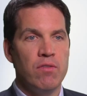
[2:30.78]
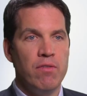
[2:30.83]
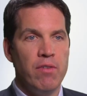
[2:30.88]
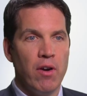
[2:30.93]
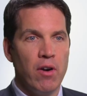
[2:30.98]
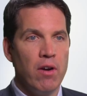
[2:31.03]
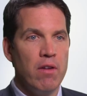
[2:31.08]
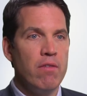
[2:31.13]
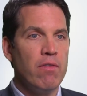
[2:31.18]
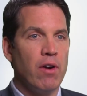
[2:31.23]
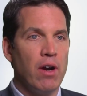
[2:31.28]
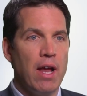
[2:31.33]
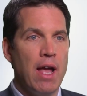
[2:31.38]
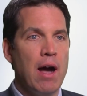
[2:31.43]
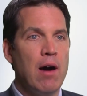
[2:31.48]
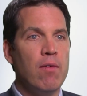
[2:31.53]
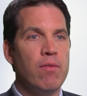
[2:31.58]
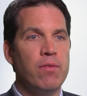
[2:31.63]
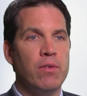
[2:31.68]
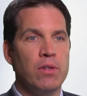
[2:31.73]
very, very
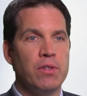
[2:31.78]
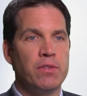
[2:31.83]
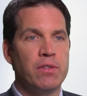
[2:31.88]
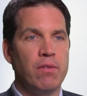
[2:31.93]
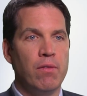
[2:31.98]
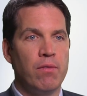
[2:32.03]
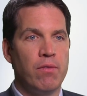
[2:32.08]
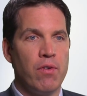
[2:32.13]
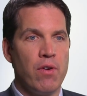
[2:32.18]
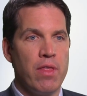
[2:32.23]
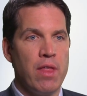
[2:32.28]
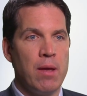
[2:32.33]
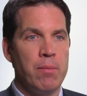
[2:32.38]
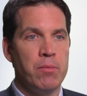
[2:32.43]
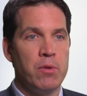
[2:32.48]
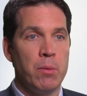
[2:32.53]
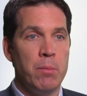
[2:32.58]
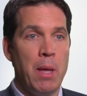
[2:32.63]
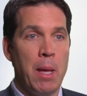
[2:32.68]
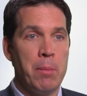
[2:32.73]
helpful for them
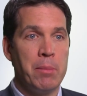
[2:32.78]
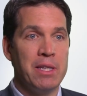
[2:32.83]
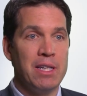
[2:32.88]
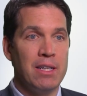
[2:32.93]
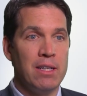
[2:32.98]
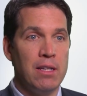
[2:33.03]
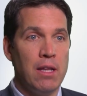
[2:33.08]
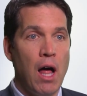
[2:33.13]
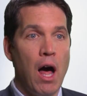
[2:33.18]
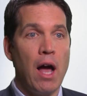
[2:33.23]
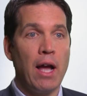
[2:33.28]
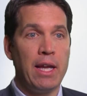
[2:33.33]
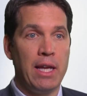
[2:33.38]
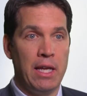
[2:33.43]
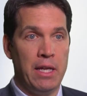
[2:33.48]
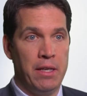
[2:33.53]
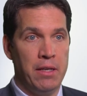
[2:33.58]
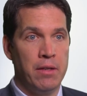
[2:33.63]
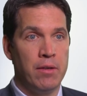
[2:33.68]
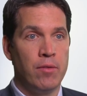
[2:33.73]
to be able to lock
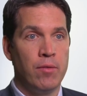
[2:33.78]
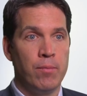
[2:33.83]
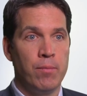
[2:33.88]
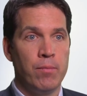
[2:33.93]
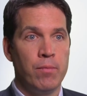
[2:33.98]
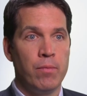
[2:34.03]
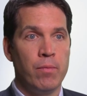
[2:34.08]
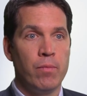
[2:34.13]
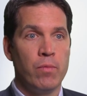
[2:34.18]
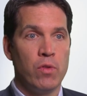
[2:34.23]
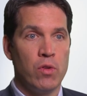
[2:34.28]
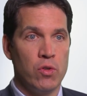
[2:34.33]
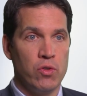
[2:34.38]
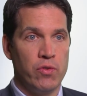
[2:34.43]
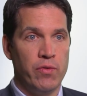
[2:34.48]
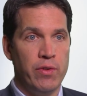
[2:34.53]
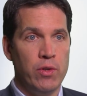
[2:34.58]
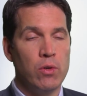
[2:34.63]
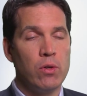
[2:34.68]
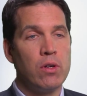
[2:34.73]
in
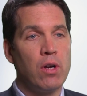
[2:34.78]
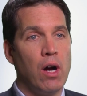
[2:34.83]
those fuel